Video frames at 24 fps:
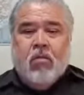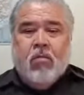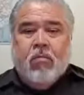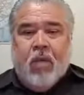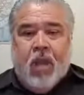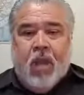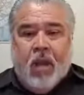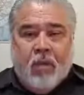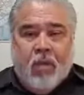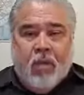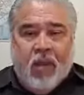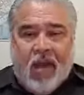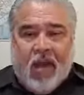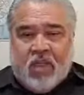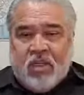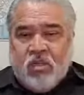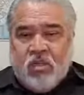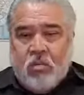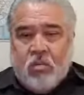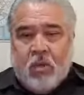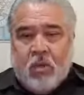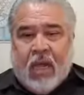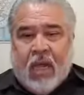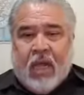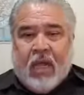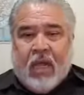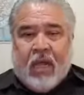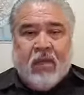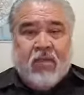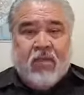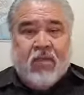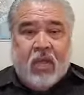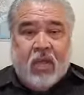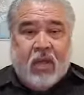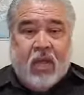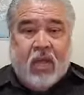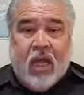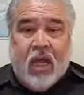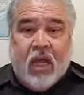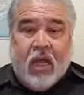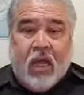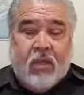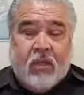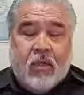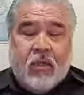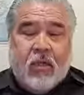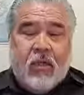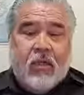uh, pass you by and they
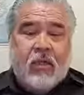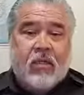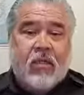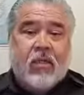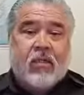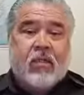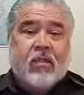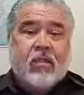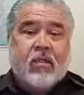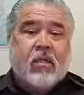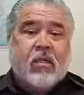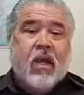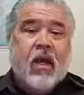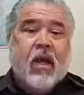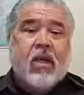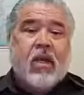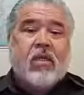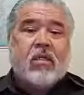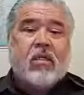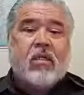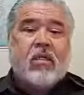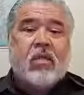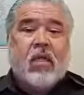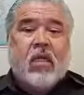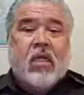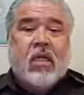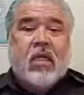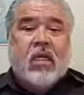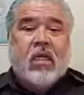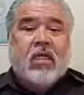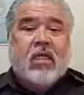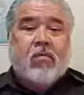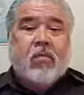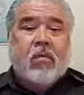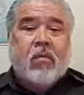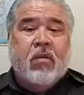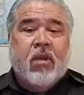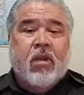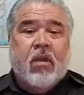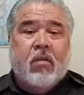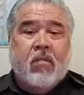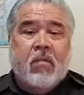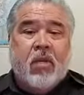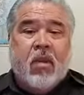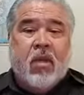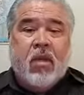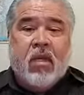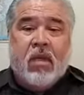die, he says, God is, he's, their
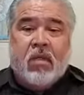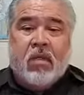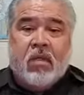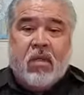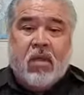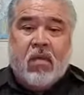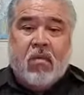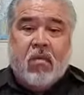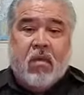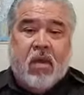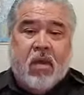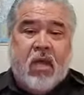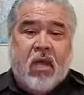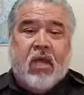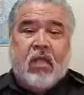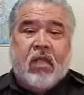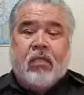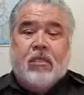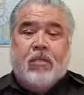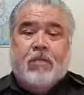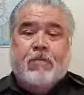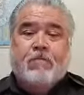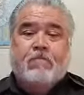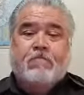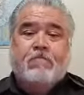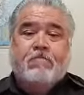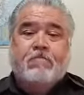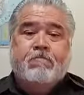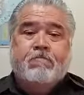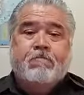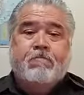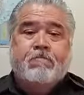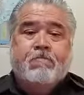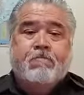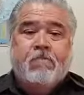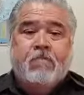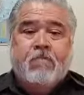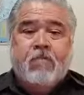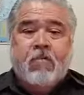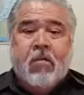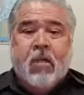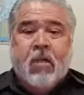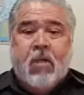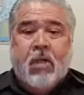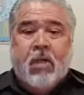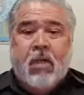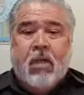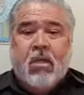blood is in your hands.
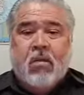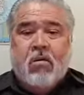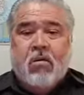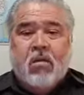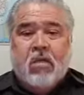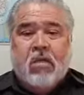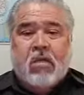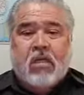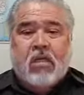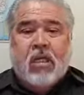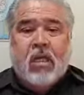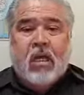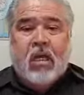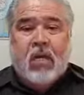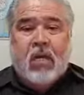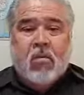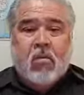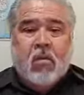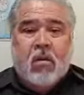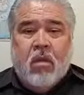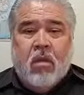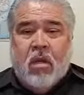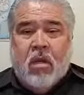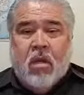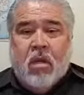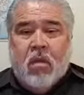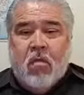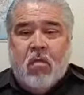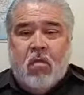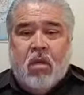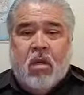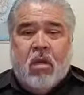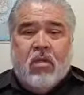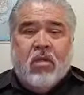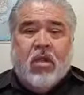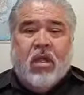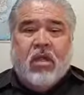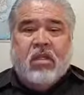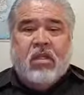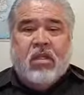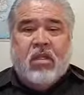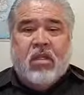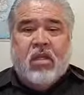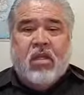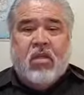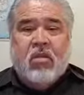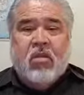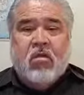And you can say, well, that's
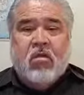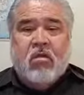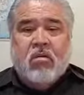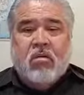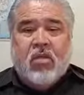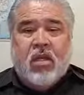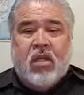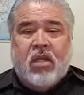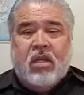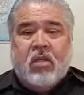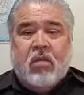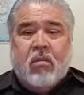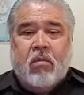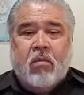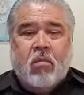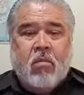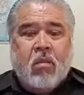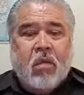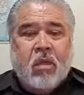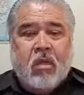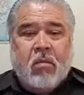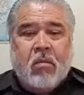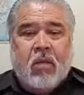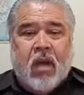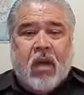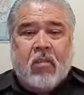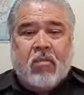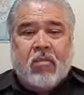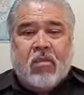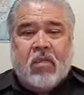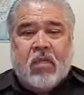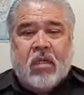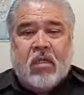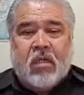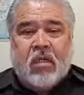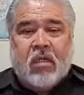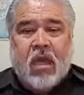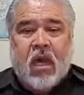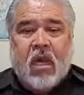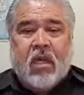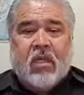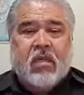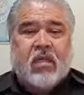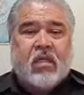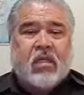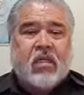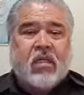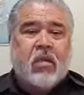in the Old Testament. Well, the Bible says God
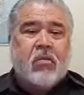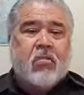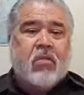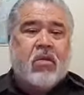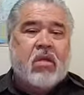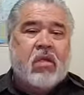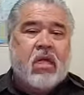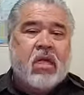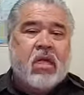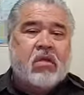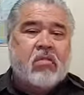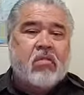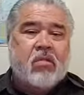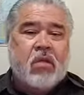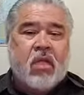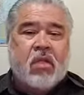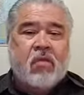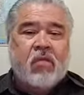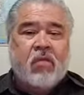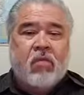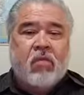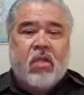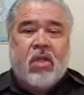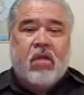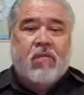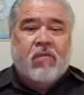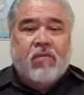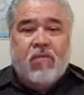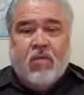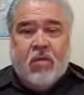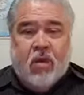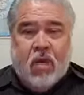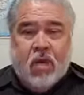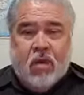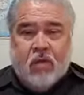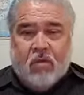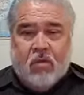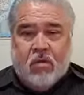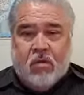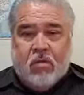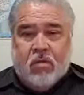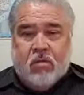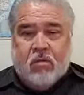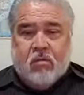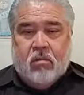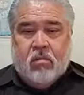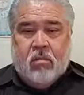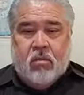is the same way yesterday, today, and forever.
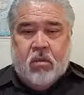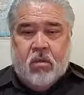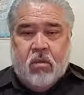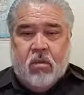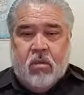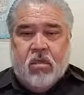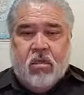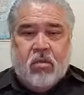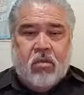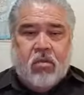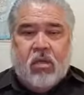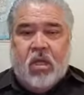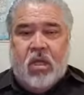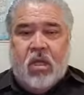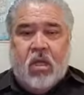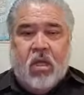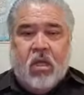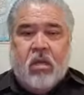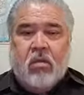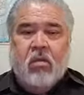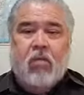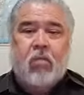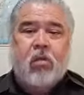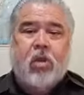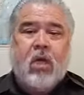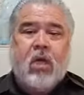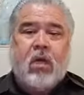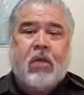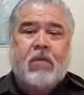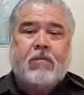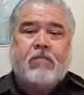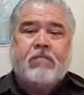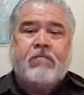So take it either way.